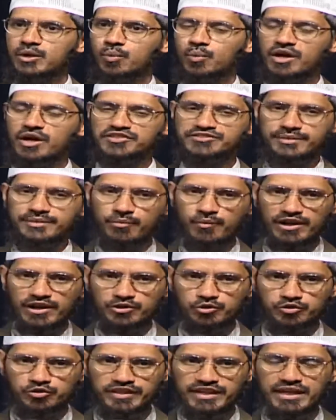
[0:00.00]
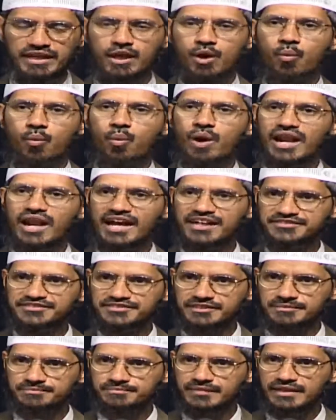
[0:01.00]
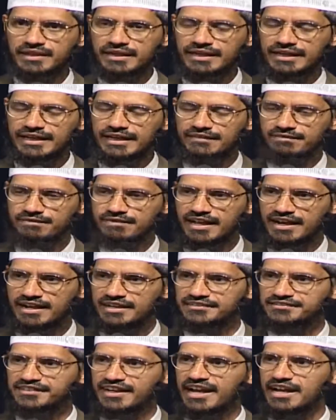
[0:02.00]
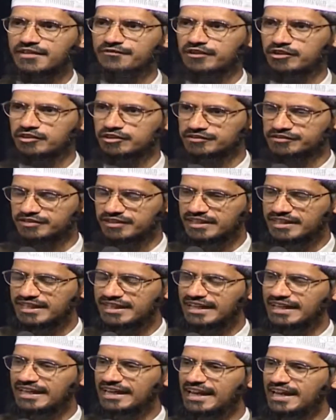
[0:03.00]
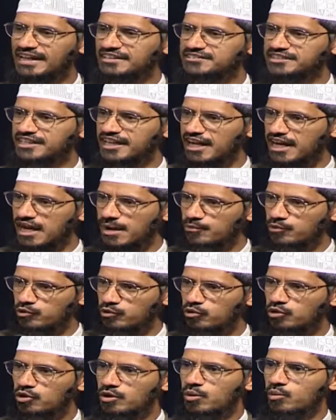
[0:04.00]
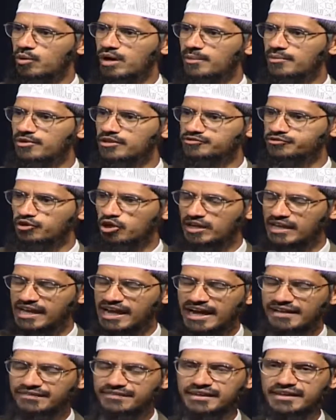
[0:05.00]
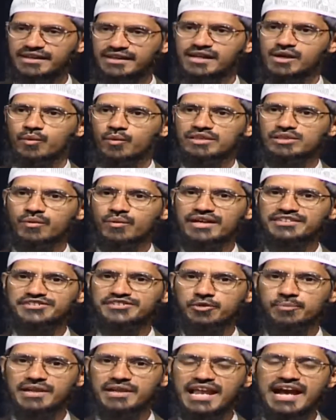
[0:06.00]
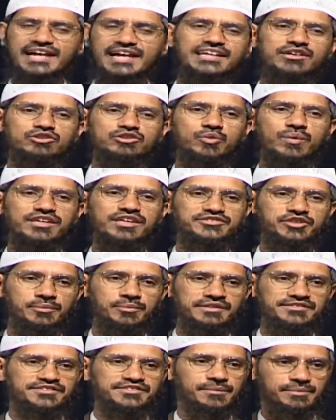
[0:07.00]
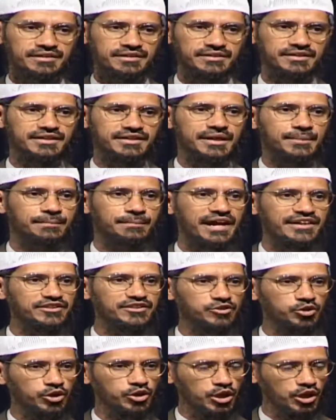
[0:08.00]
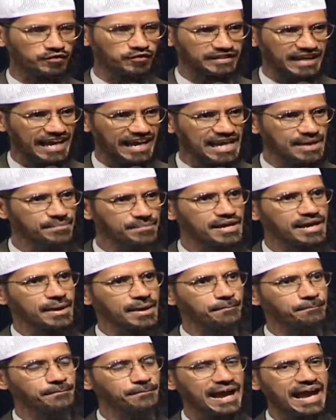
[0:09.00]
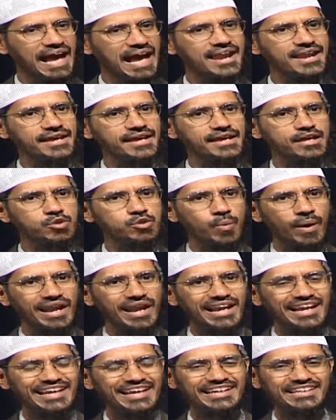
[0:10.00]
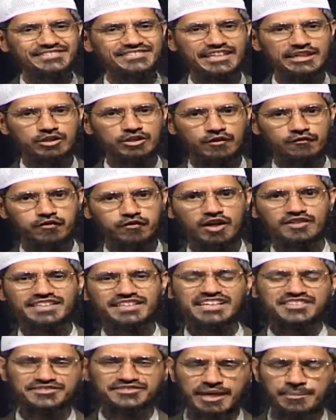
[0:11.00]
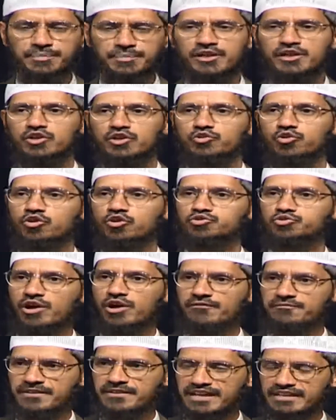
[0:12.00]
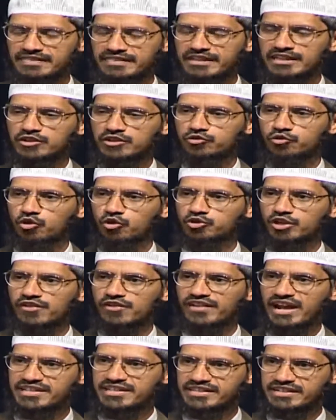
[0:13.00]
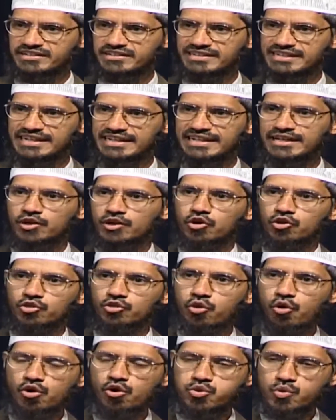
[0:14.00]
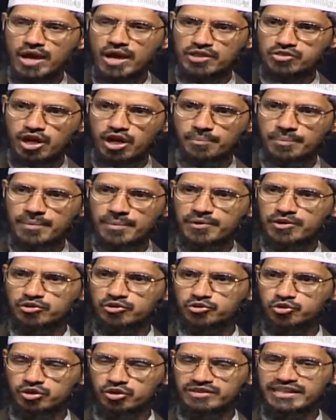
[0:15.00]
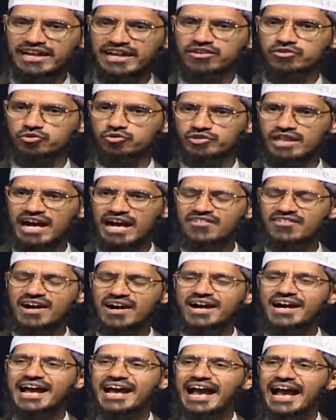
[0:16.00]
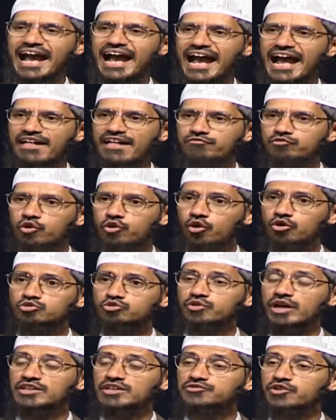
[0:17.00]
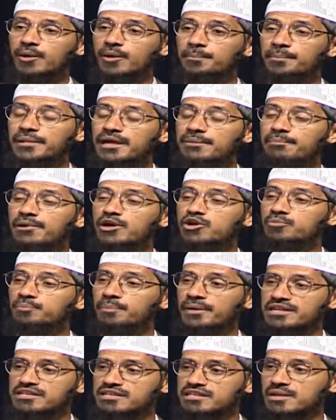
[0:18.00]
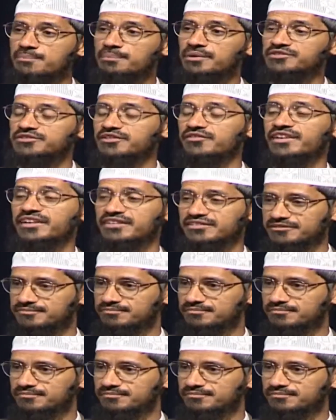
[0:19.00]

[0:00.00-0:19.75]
verse number 1-3, Wal Asr, Inna al-insana lafi khusr, illa allazina amanu wa amilu salihati, wa tawasaw bil haqqi wa tawasaw bis sabr. By the token of time, man is verily in a state of loss, except those who have faith, those who have righteous deed, those who exhort people to truth, that is to dawah, and those who exhort people to patience and perseverance.